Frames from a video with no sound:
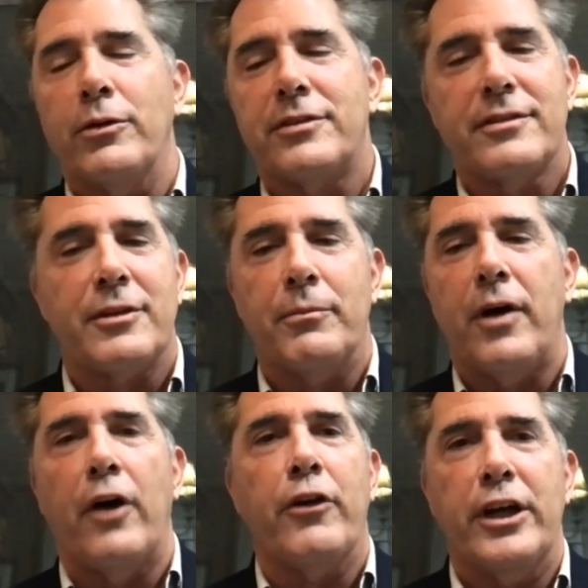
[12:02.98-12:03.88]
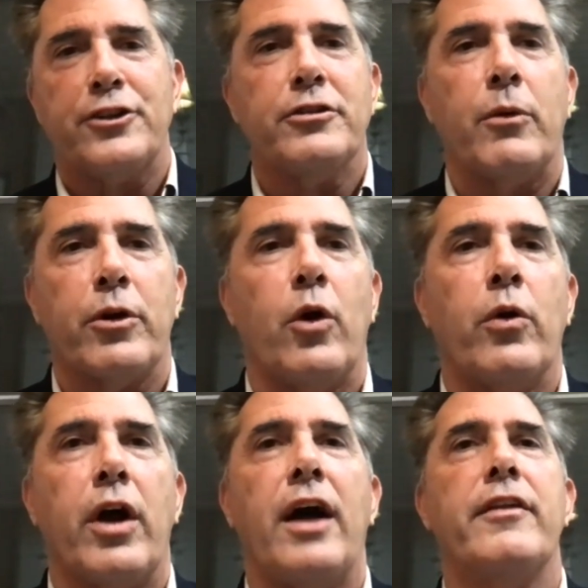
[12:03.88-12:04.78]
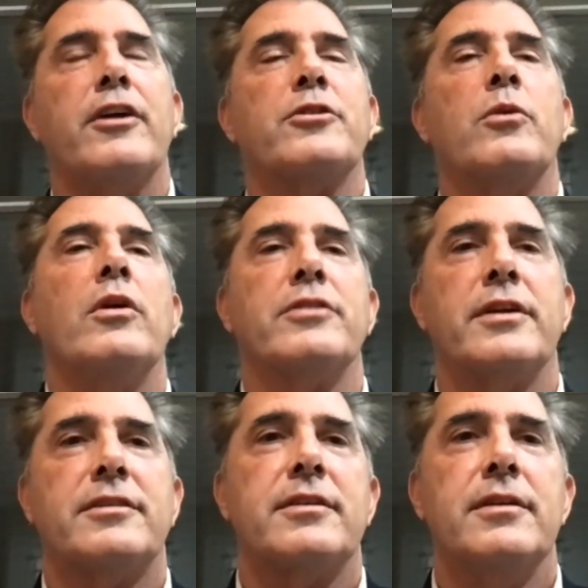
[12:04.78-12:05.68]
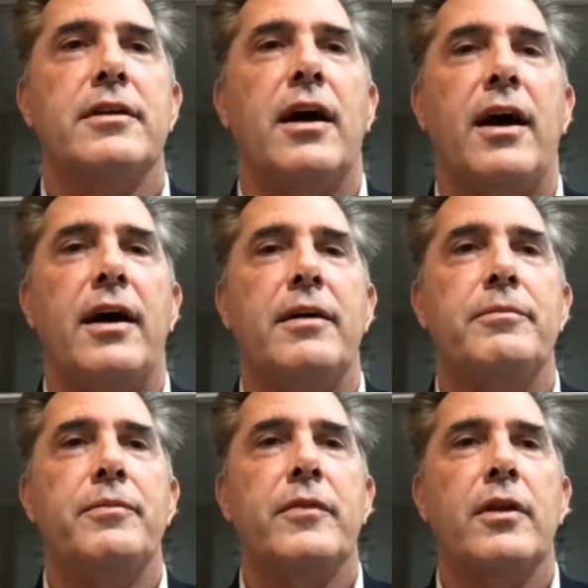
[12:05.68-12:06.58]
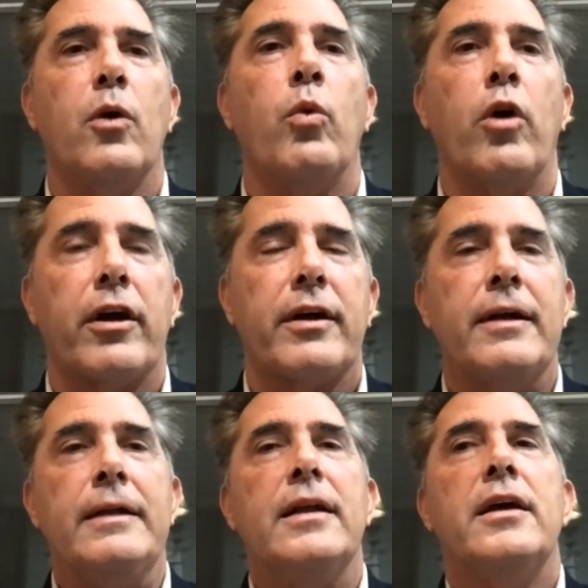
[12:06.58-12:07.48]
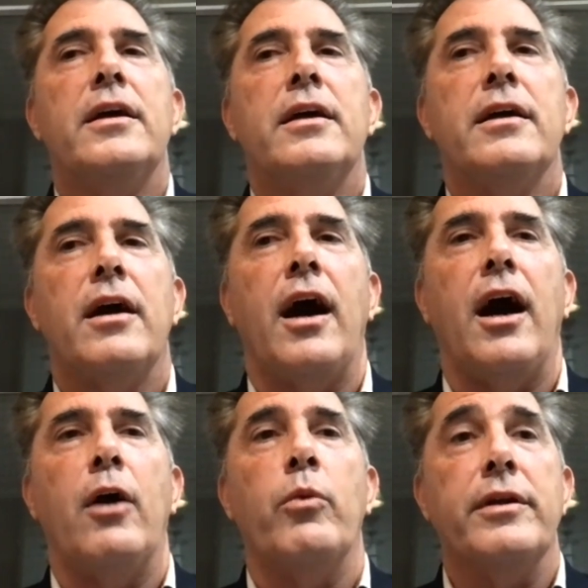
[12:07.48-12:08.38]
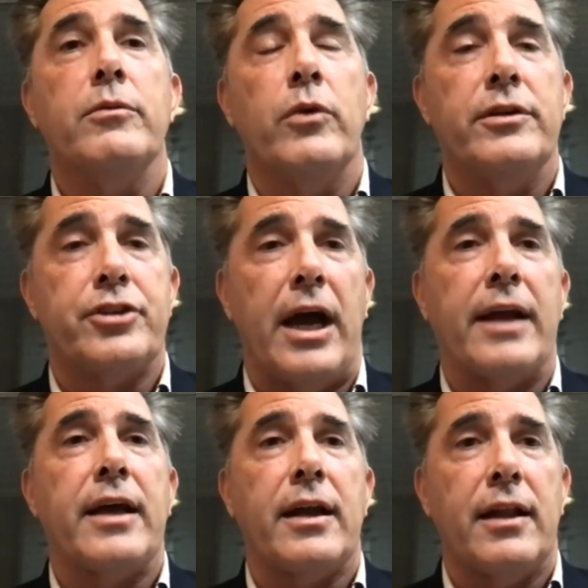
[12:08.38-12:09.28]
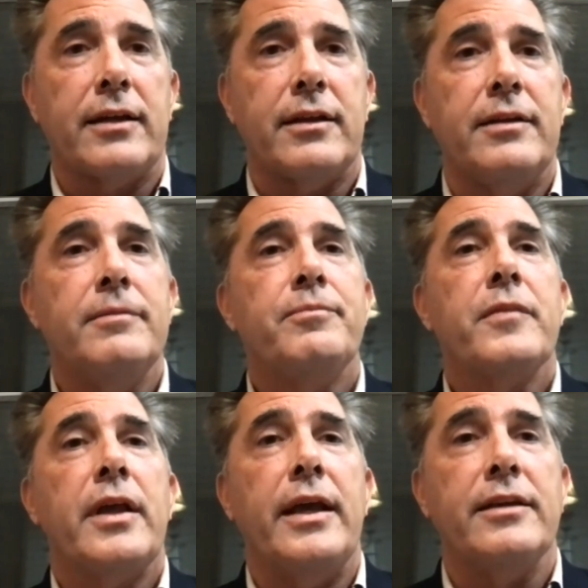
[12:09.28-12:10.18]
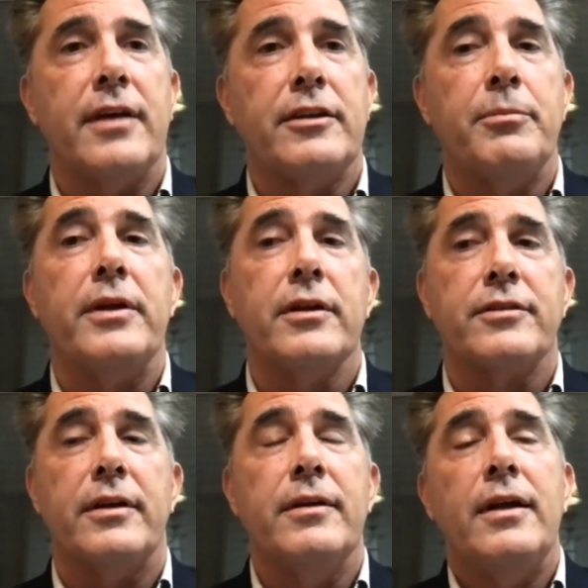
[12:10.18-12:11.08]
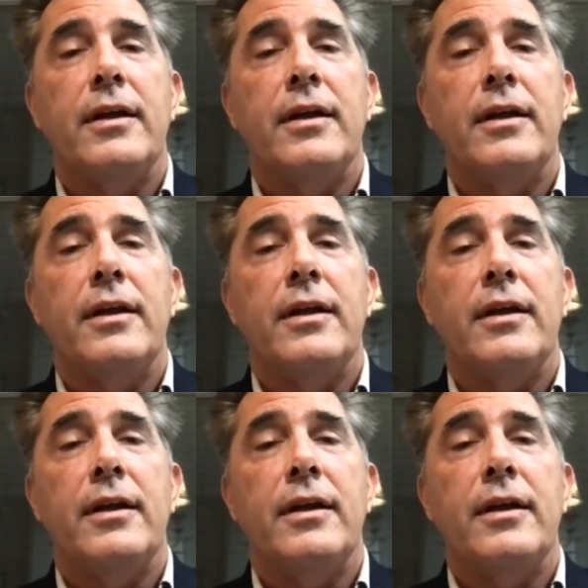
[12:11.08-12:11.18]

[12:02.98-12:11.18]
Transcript: was some other issues that were going on there, so it wasn't going to work. When Chad got elected, he said to me, listen,